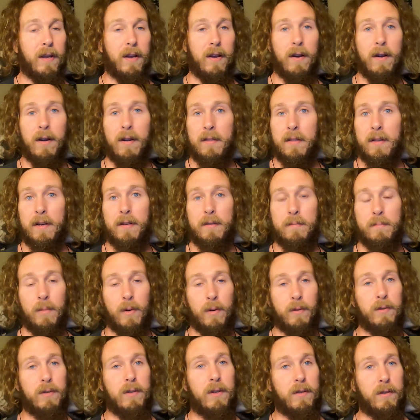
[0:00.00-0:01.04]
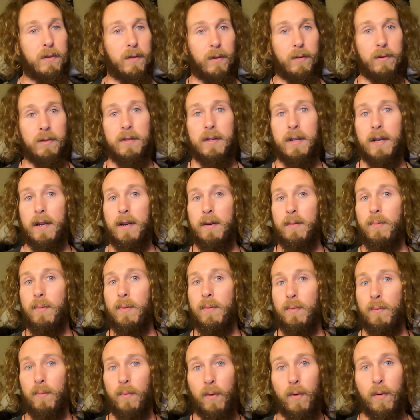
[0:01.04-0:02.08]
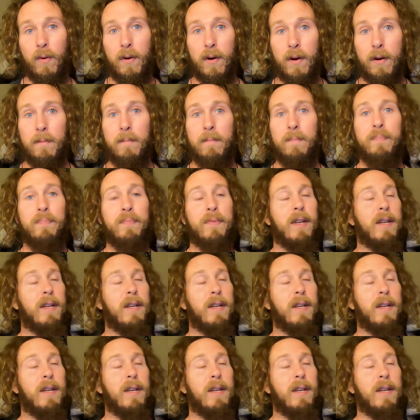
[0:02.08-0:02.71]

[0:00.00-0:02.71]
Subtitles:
the god that is most associated with war.